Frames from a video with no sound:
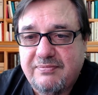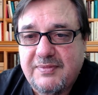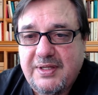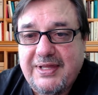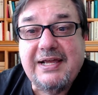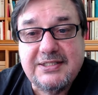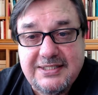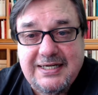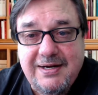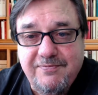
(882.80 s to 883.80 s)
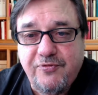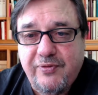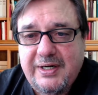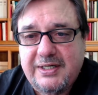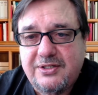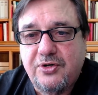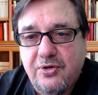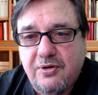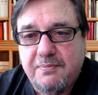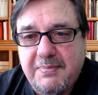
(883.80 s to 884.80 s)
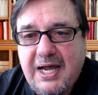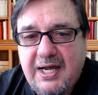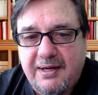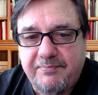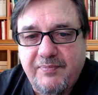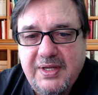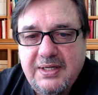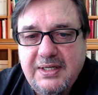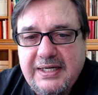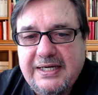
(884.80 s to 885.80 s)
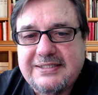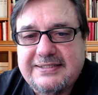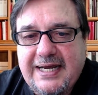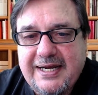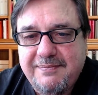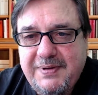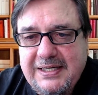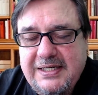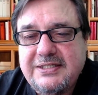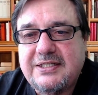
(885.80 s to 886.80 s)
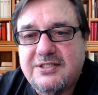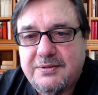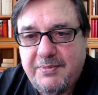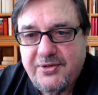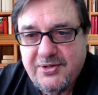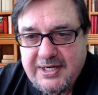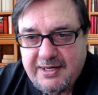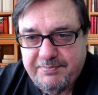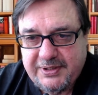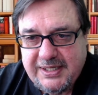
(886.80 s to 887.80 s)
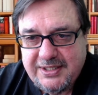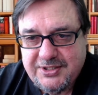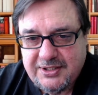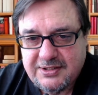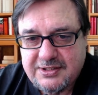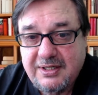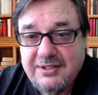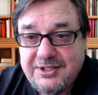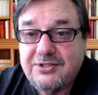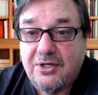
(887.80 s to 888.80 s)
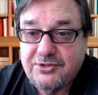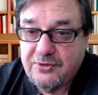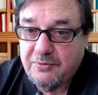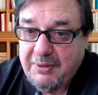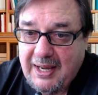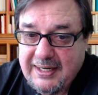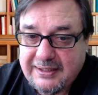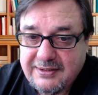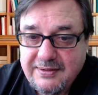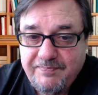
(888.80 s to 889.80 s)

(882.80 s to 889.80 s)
that same friend, her mom has diabetes and some other complications. She's also blind.